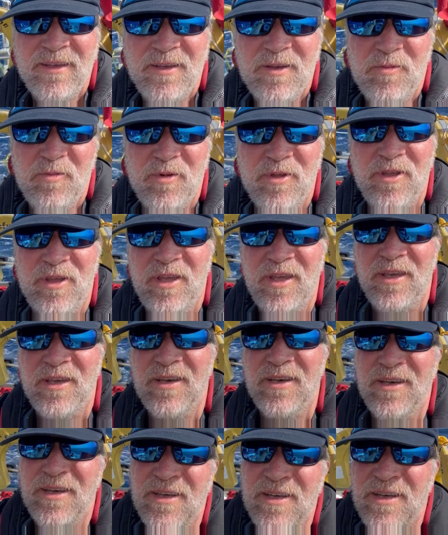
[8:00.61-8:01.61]
We
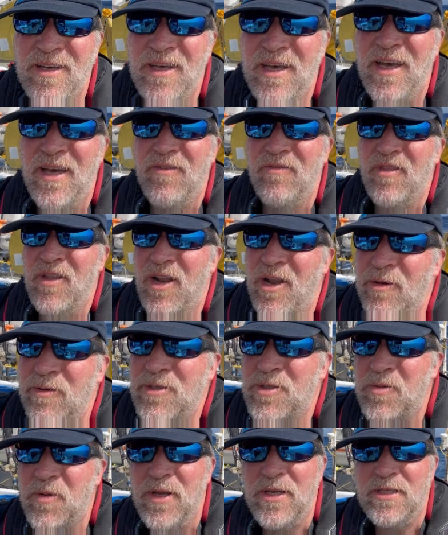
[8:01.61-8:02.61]
have the
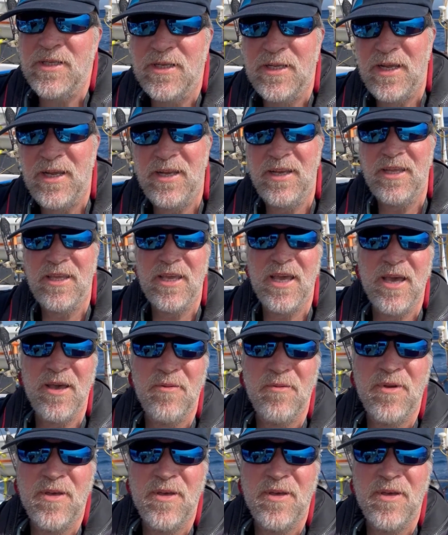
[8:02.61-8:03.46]
lowest rated handicap,